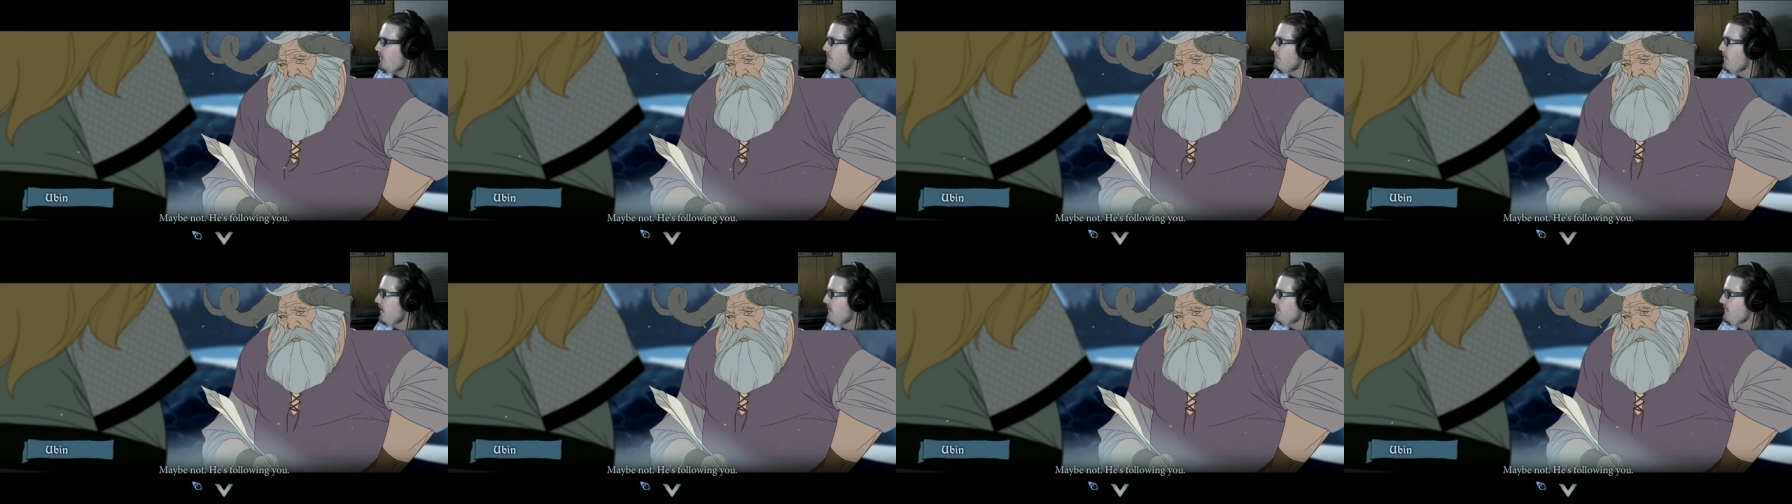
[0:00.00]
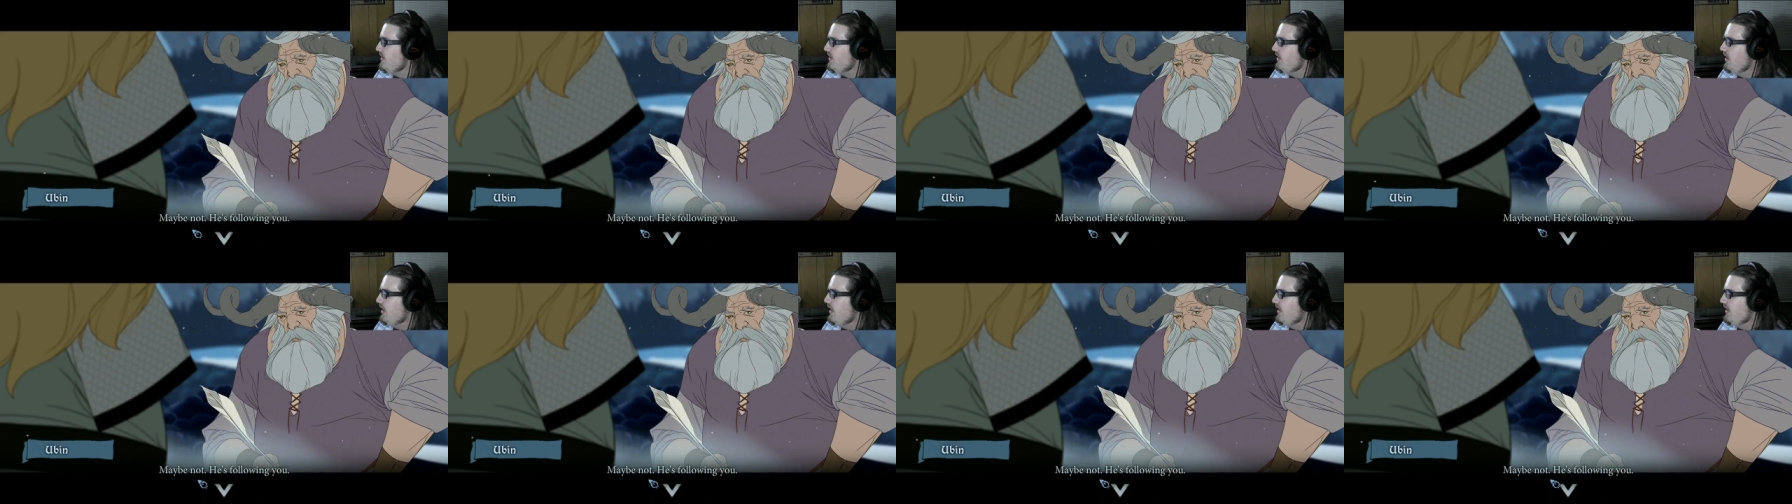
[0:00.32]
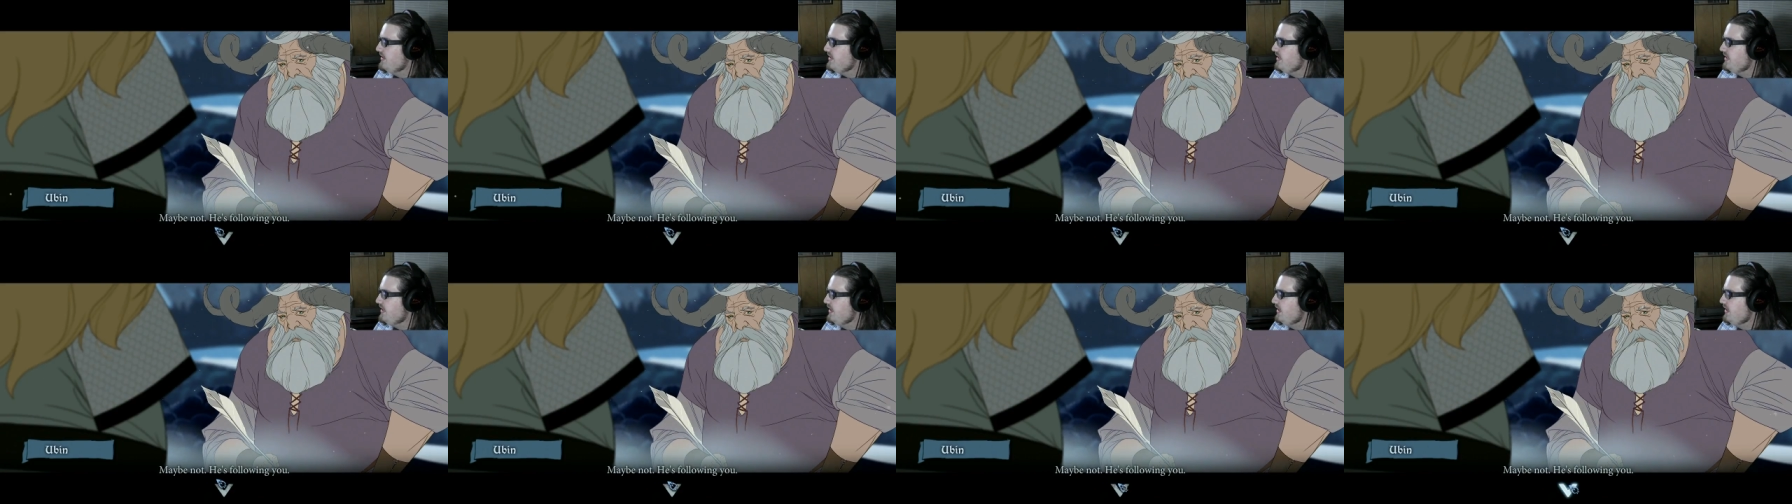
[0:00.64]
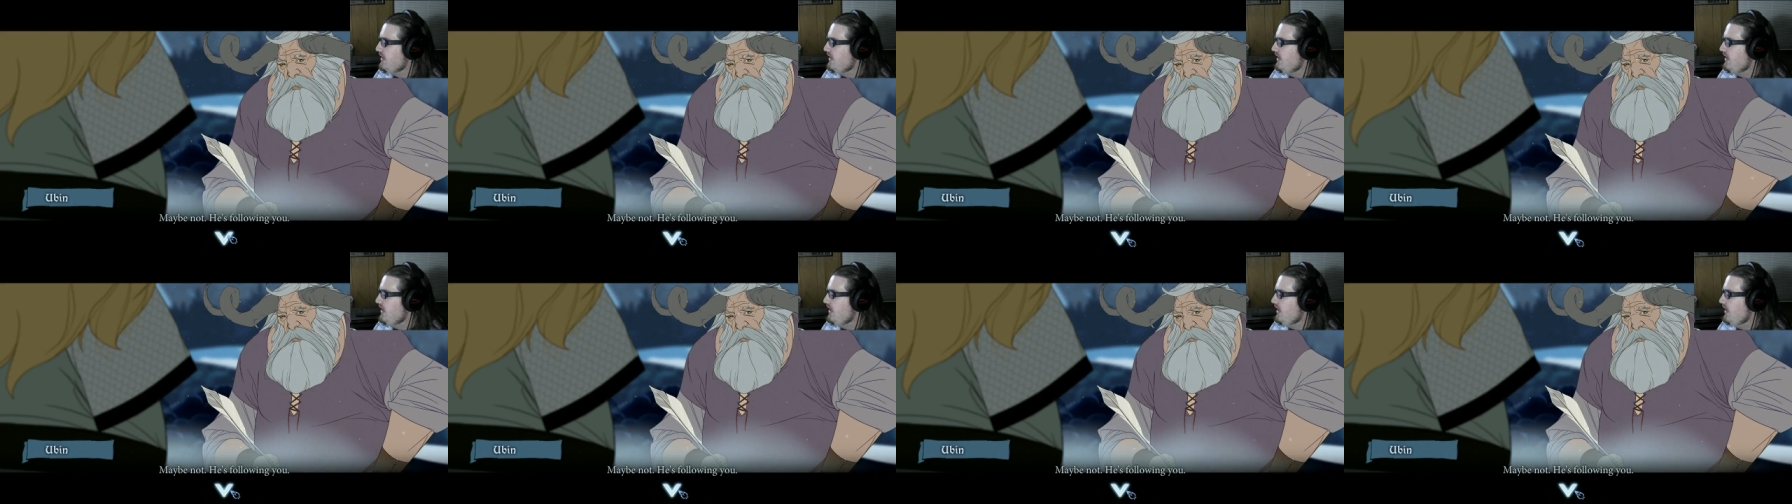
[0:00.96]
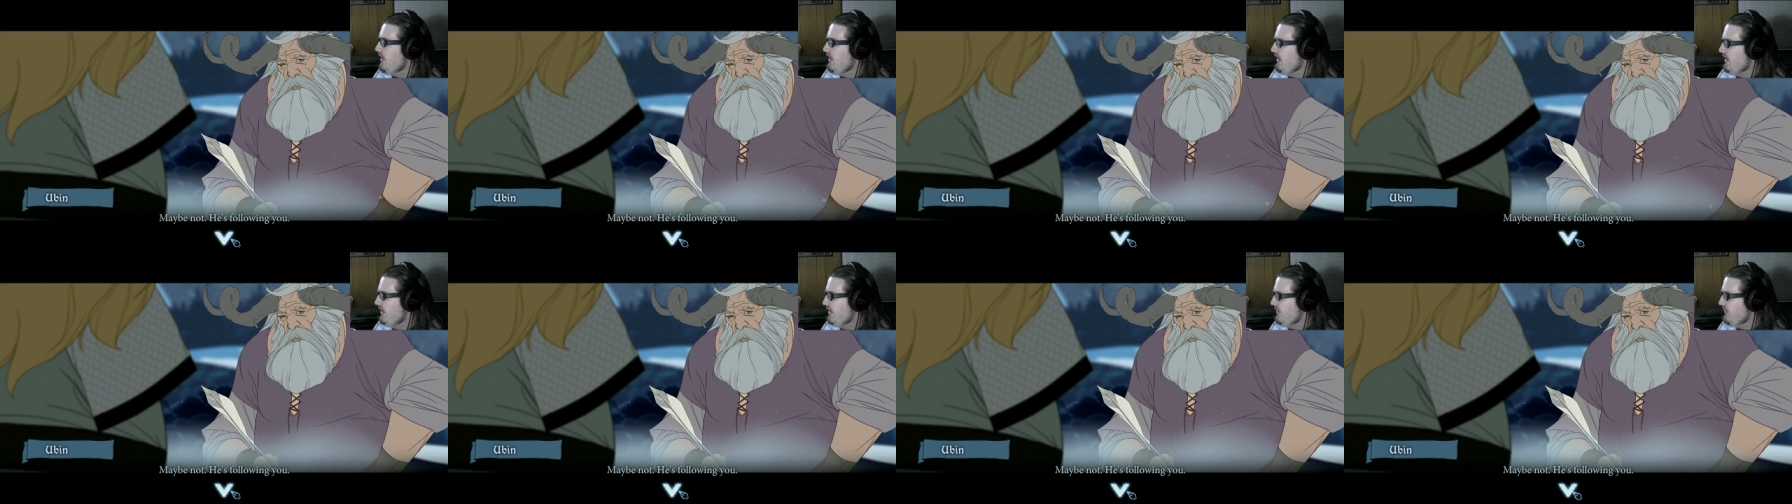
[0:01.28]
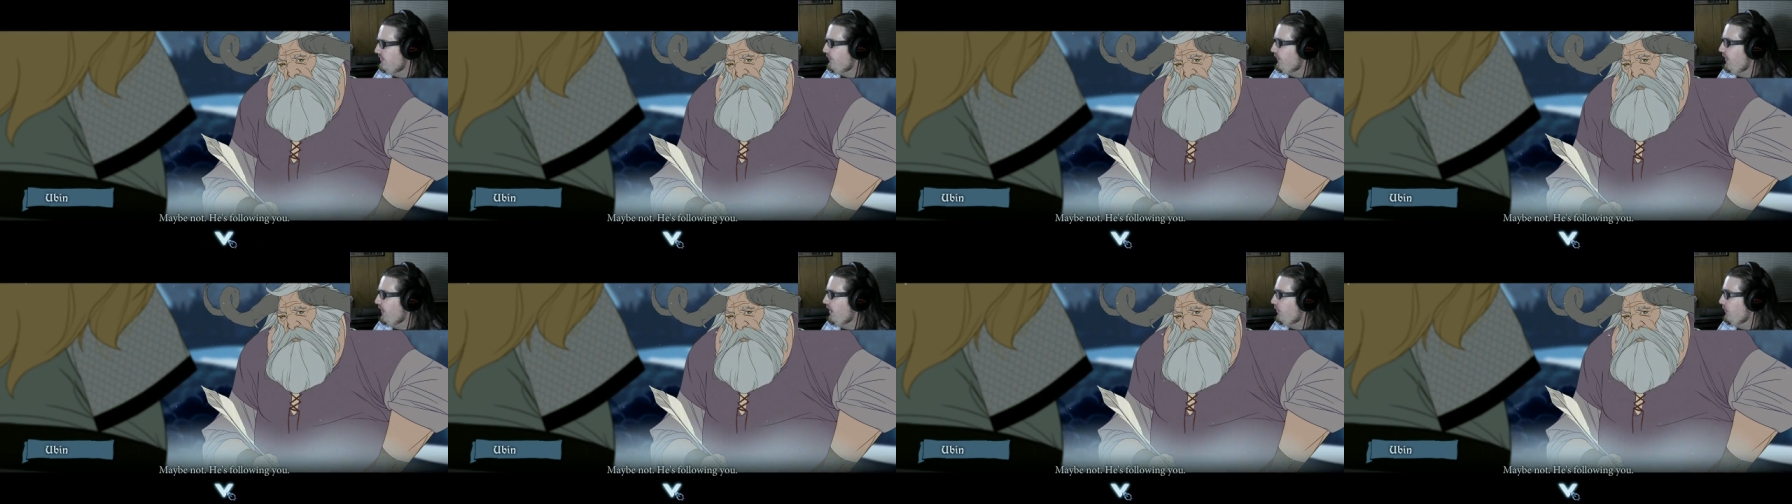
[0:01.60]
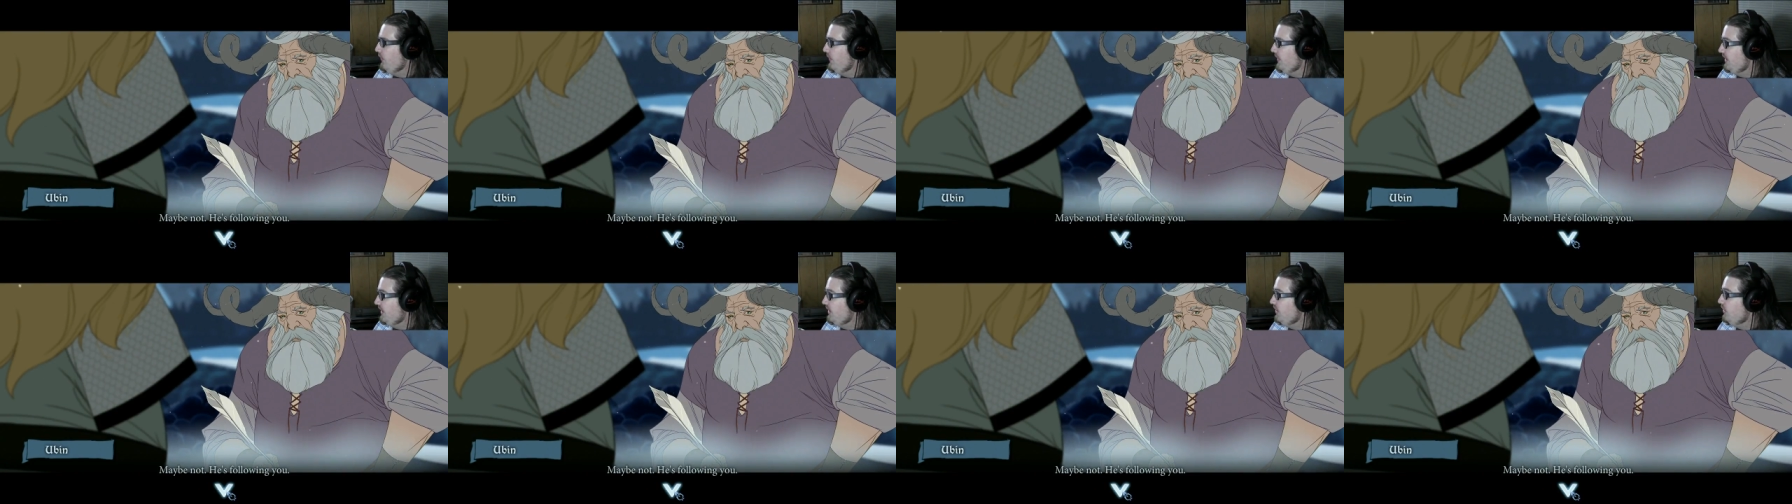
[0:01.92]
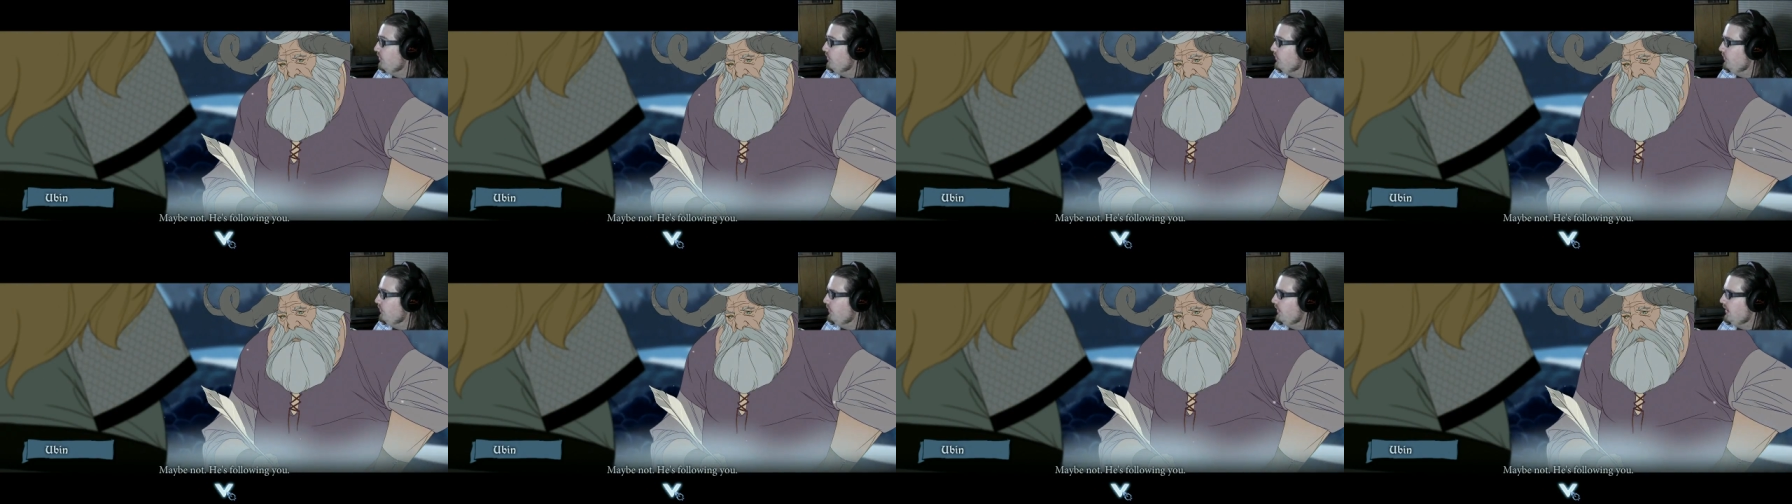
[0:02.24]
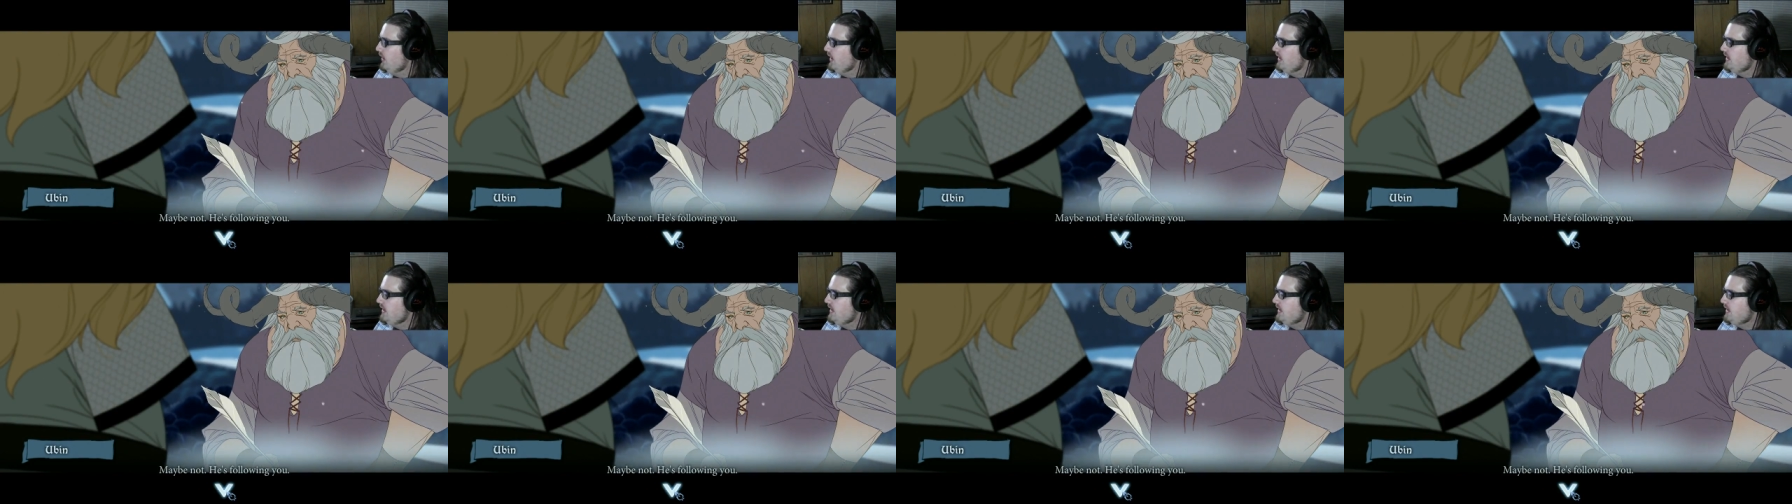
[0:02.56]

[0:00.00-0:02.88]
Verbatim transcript: Maybe not. He's following you.